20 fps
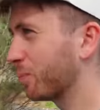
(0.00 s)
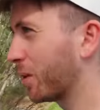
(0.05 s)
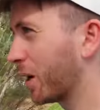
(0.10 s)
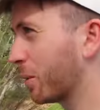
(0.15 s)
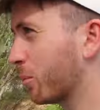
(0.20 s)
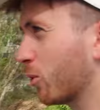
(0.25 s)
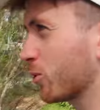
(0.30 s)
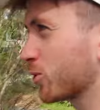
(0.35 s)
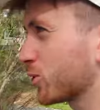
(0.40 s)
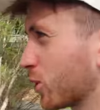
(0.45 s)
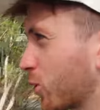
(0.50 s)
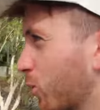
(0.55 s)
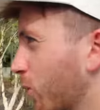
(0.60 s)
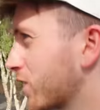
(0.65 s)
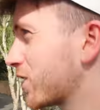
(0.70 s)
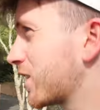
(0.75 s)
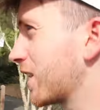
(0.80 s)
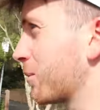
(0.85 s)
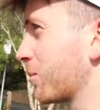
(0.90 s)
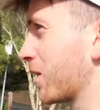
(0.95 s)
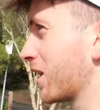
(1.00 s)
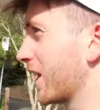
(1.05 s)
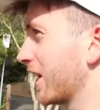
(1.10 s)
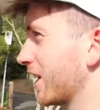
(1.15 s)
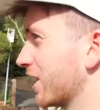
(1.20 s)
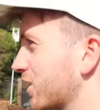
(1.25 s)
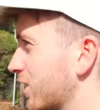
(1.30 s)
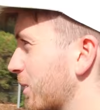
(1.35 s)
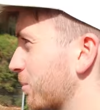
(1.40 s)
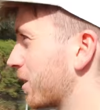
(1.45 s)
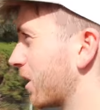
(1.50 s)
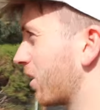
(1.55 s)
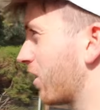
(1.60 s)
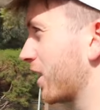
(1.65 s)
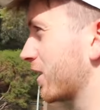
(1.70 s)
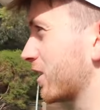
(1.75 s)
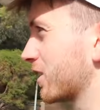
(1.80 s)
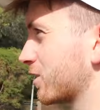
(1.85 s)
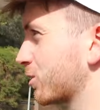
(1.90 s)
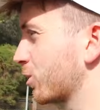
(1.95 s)
but I'm also questioning my leadership that
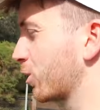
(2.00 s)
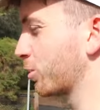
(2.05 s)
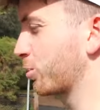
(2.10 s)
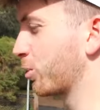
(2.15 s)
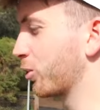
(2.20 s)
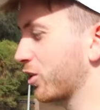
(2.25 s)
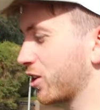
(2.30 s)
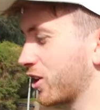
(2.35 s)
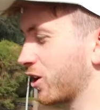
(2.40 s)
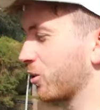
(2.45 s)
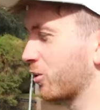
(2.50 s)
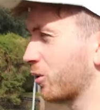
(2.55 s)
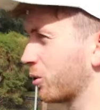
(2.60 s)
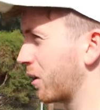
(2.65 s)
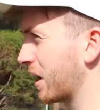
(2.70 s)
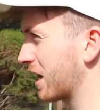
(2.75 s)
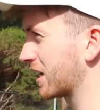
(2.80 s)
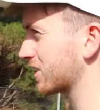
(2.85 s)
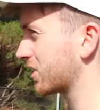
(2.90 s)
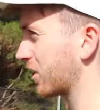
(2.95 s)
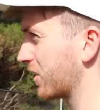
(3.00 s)
I just sort of put the cue in the rack.